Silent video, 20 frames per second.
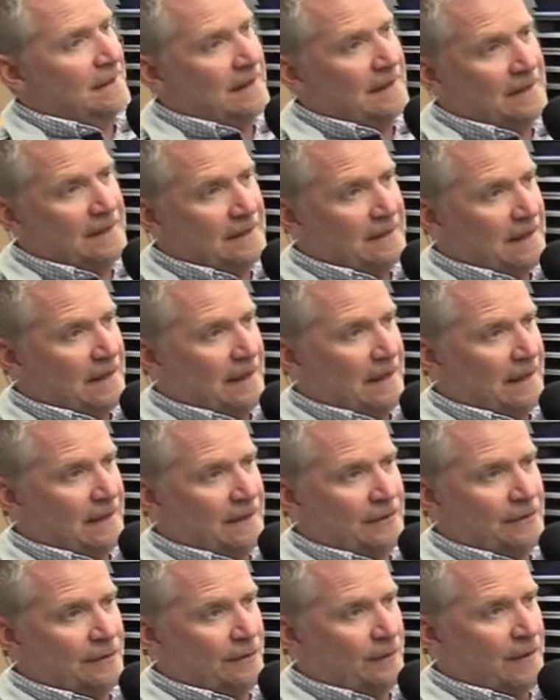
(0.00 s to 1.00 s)
And,
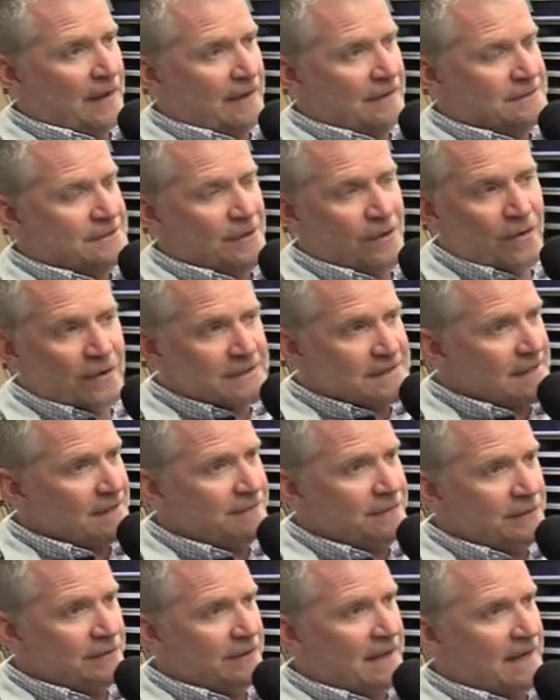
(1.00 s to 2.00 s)
as long as I
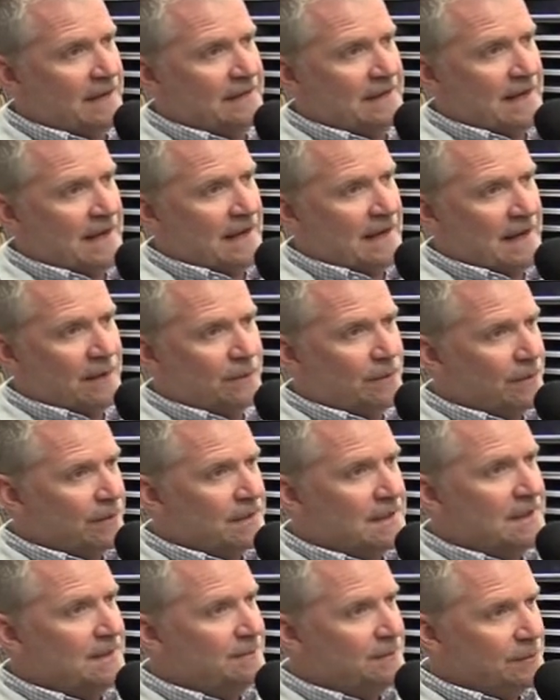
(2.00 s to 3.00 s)
feel like that, I
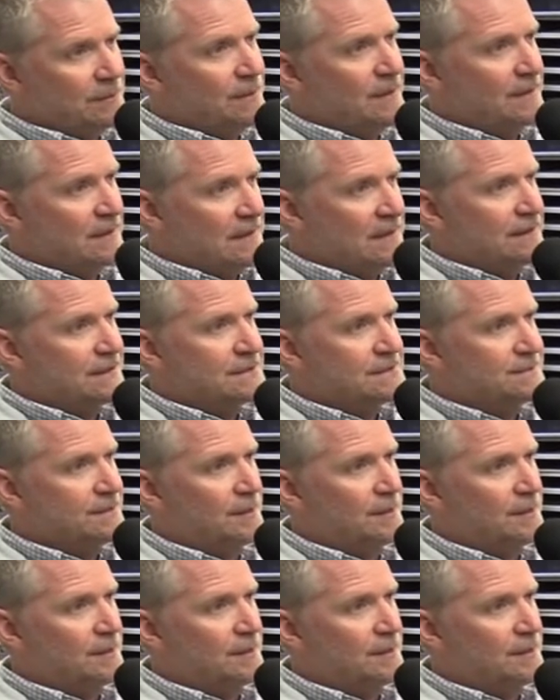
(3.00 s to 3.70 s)
want to keep doing this.